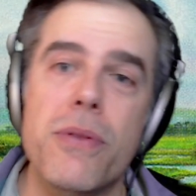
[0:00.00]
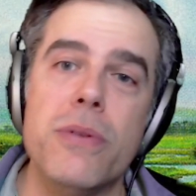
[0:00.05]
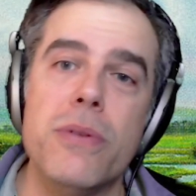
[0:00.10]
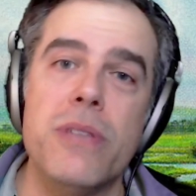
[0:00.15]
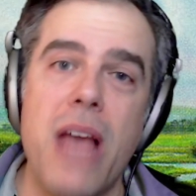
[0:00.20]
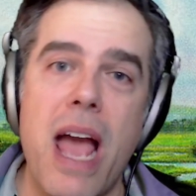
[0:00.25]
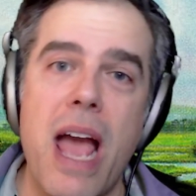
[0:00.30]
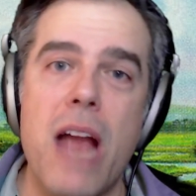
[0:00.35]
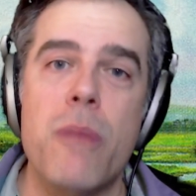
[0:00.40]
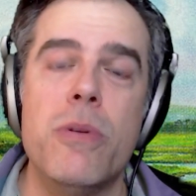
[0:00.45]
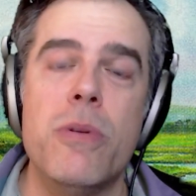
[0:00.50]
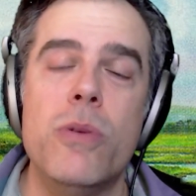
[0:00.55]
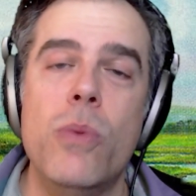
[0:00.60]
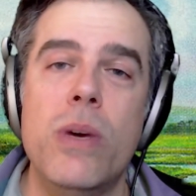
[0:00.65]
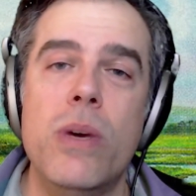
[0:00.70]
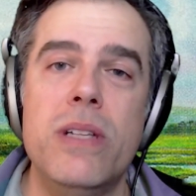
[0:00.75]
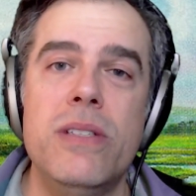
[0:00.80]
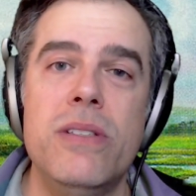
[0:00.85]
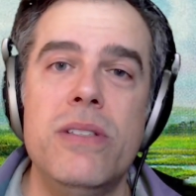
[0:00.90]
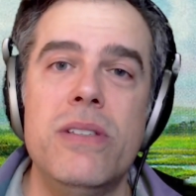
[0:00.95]
those hybrid
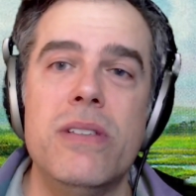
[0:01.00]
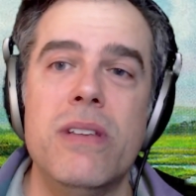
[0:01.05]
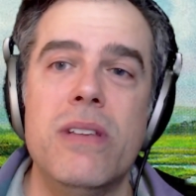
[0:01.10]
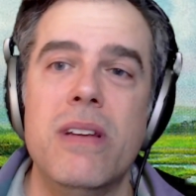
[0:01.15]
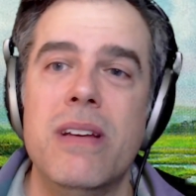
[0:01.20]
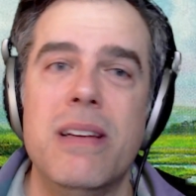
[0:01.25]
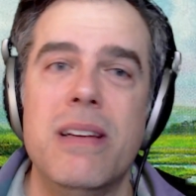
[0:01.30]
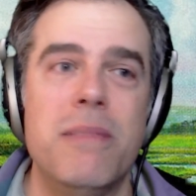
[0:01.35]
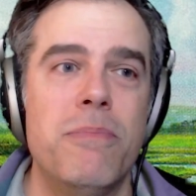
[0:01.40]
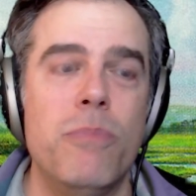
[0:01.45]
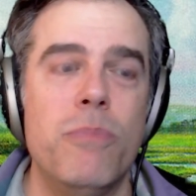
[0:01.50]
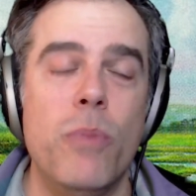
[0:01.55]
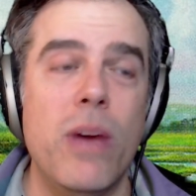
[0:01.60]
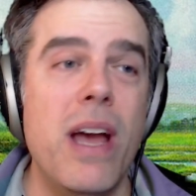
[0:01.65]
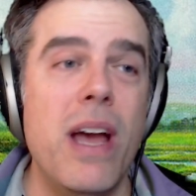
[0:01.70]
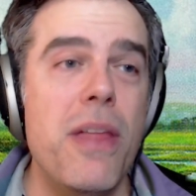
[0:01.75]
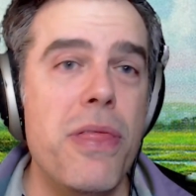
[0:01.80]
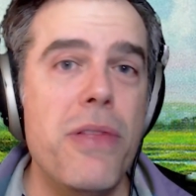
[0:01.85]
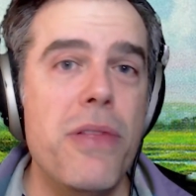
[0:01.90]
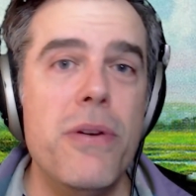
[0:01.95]
ones, we
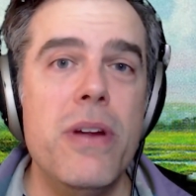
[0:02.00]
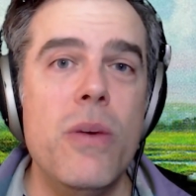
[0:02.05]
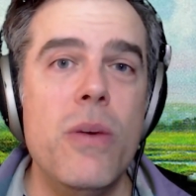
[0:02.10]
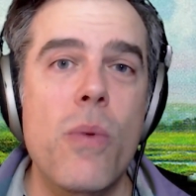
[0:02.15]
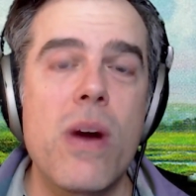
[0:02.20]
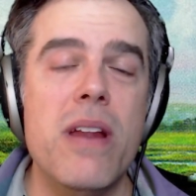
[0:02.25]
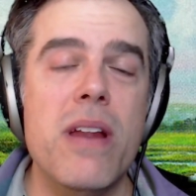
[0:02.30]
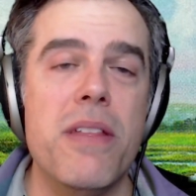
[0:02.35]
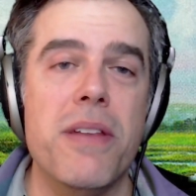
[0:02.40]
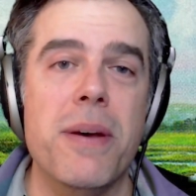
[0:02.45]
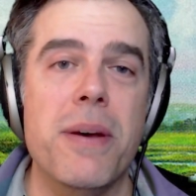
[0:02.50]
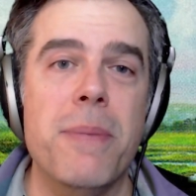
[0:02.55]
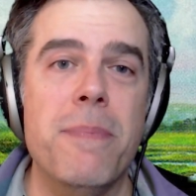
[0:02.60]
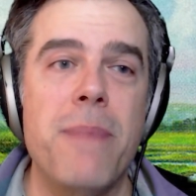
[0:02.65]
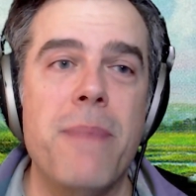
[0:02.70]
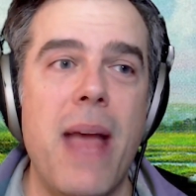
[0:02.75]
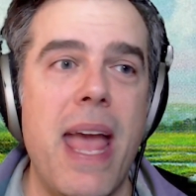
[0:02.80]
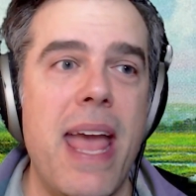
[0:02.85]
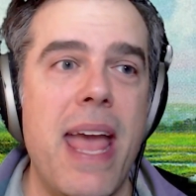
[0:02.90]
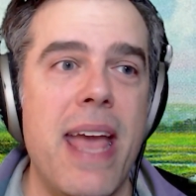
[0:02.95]
got 31 of
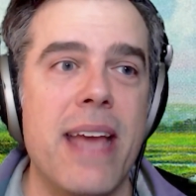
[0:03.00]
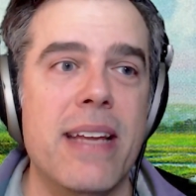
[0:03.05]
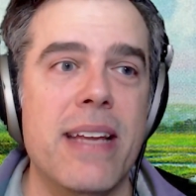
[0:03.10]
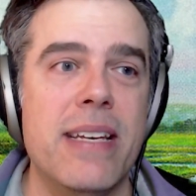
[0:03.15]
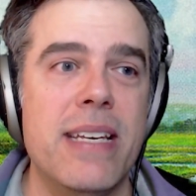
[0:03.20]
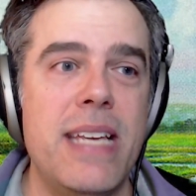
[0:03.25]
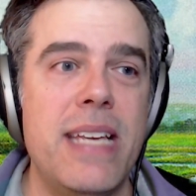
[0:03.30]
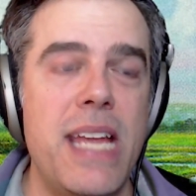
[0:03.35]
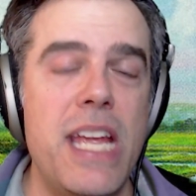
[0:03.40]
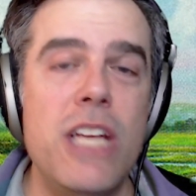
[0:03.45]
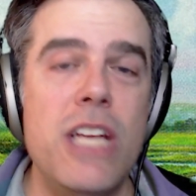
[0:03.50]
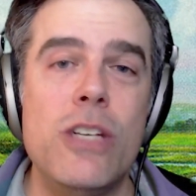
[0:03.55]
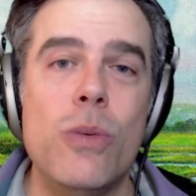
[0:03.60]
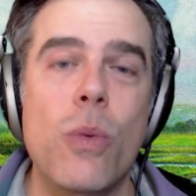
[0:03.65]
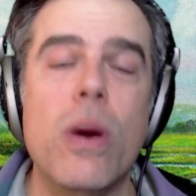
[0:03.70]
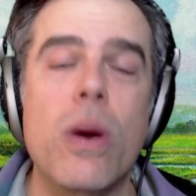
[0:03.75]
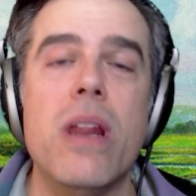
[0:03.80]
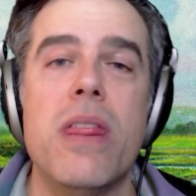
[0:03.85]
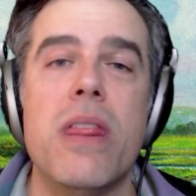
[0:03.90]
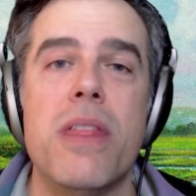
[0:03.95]
them, and each
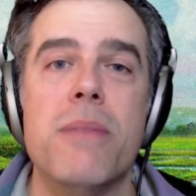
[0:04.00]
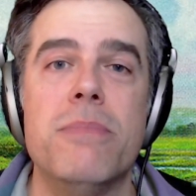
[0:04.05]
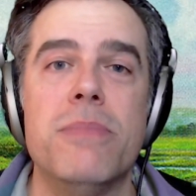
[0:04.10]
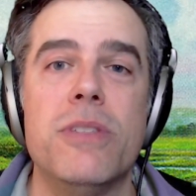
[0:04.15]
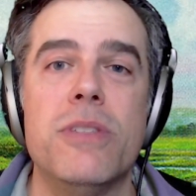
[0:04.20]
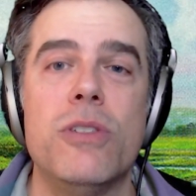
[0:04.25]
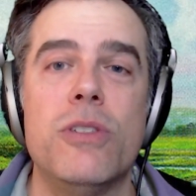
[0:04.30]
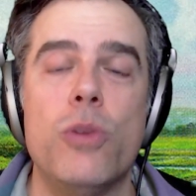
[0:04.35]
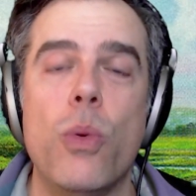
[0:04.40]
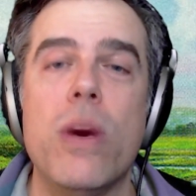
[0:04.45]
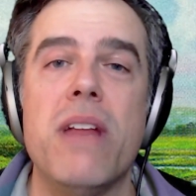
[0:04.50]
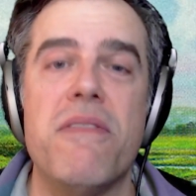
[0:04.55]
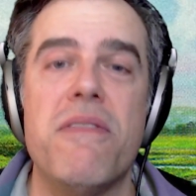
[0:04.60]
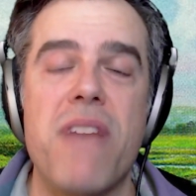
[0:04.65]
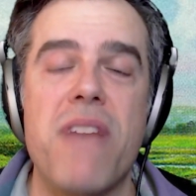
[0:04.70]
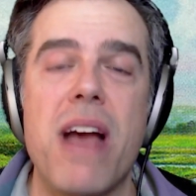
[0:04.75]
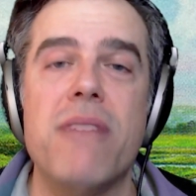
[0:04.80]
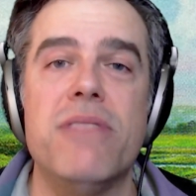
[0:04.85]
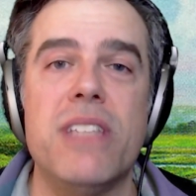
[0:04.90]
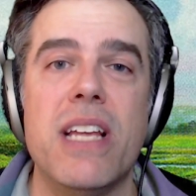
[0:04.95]
one of them's
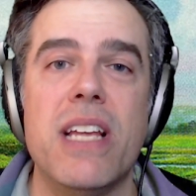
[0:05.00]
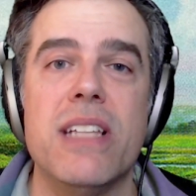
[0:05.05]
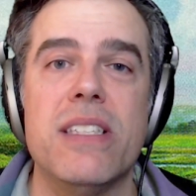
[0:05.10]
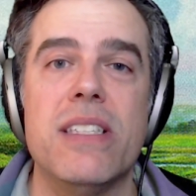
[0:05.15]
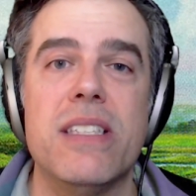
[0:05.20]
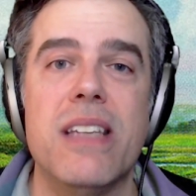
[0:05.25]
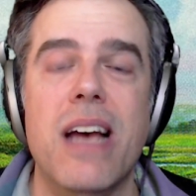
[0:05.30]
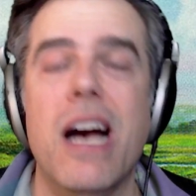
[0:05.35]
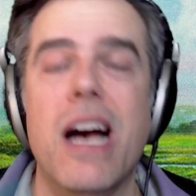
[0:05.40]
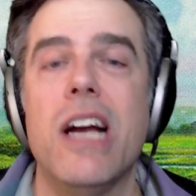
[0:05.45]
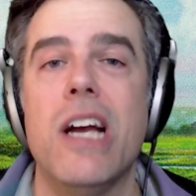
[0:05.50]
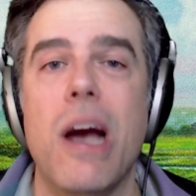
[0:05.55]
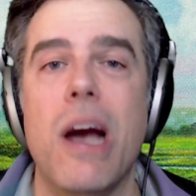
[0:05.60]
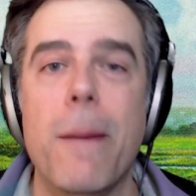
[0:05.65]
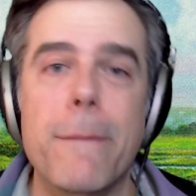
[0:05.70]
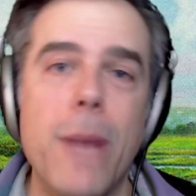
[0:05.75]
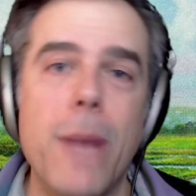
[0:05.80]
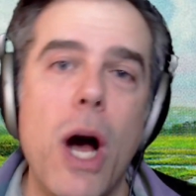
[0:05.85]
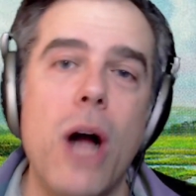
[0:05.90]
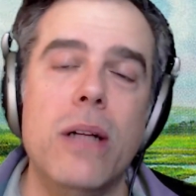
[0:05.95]
25 cents, a
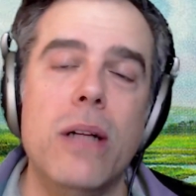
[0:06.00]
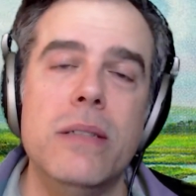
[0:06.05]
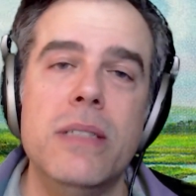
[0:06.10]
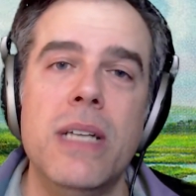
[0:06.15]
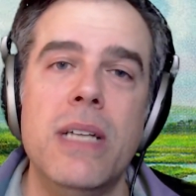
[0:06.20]
gumball.